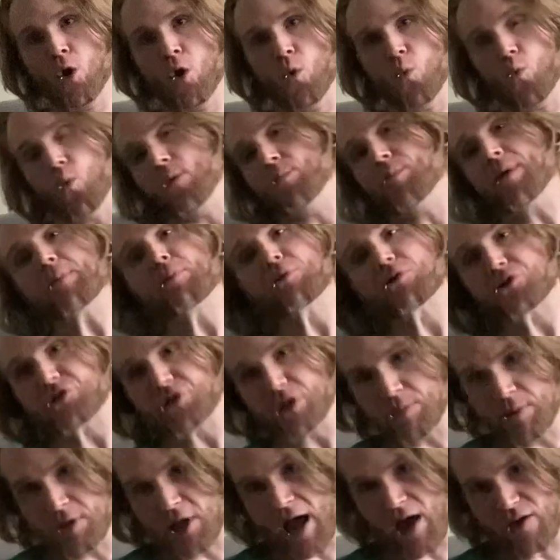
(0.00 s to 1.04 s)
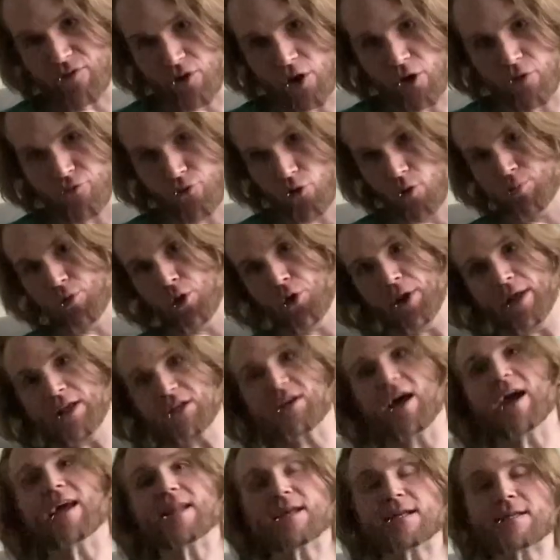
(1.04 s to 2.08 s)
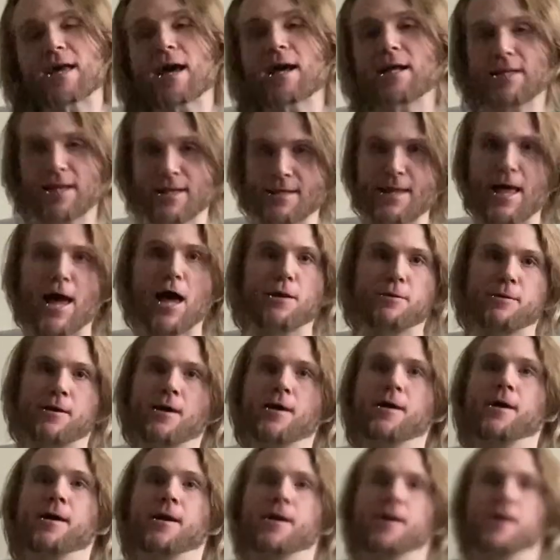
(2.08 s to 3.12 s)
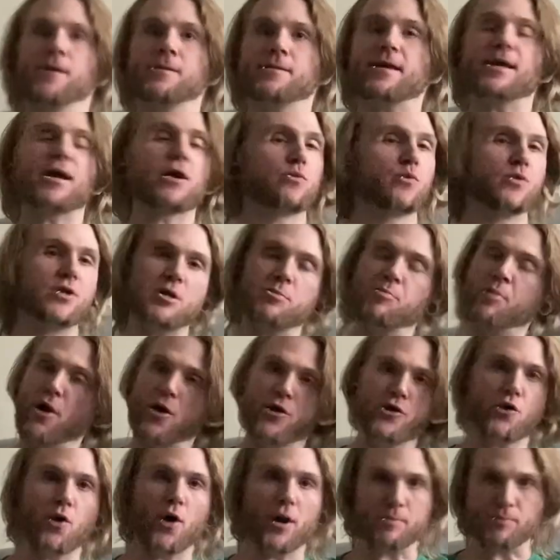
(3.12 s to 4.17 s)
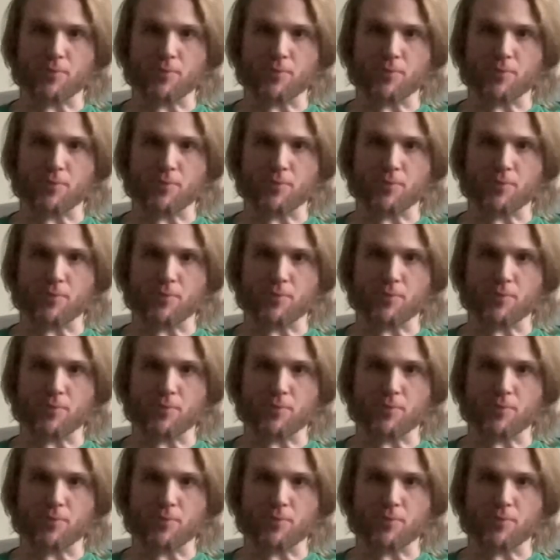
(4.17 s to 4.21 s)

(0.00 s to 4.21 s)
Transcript: When people see me have a full-blown anxiety attack like that, they get really paranoid.